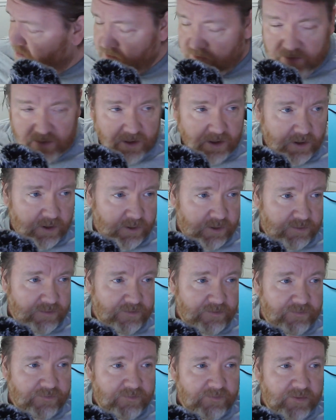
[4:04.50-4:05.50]
So
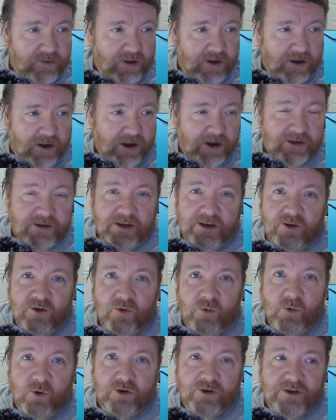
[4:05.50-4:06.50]
I did
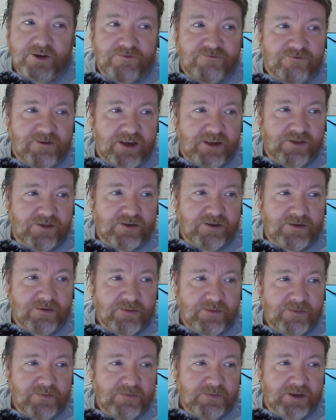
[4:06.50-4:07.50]
not want to risk
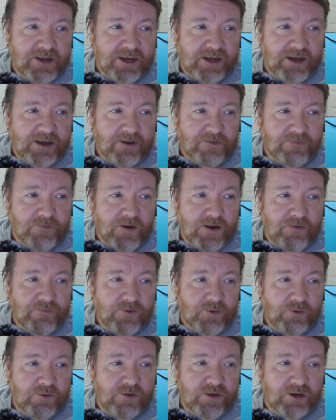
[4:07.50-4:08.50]
taking a 5
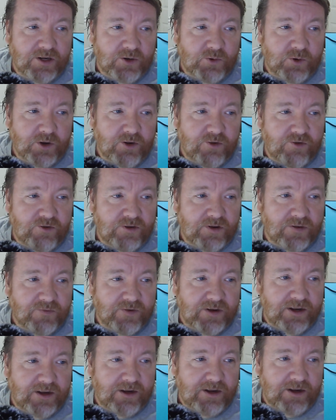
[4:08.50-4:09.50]
volt signal and
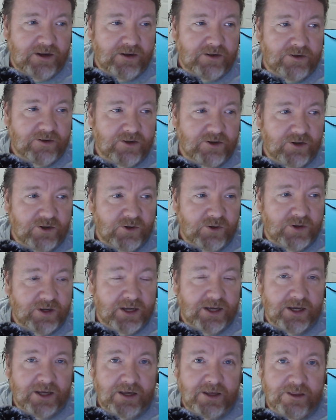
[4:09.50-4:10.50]
shoving it into
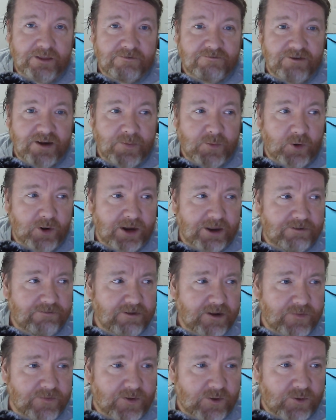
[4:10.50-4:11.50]
a
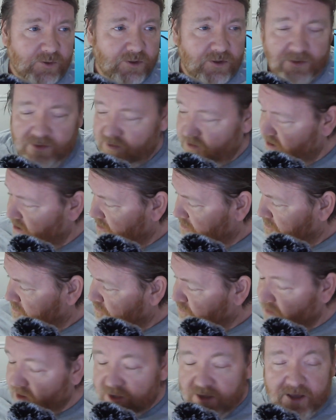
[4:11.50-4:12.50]
3.3 volts.
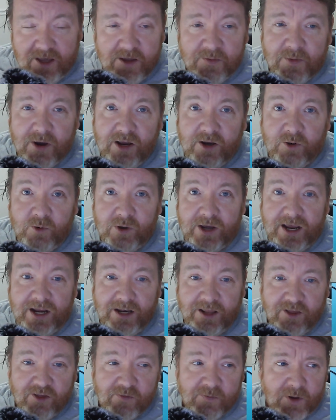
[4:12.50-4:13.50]
You might not get
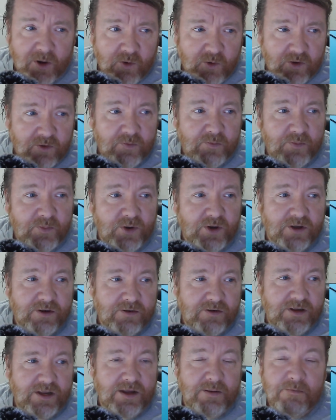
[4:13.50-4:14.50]
any smoke,
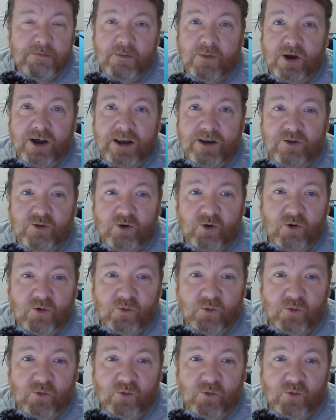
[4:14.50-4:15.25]
but it might not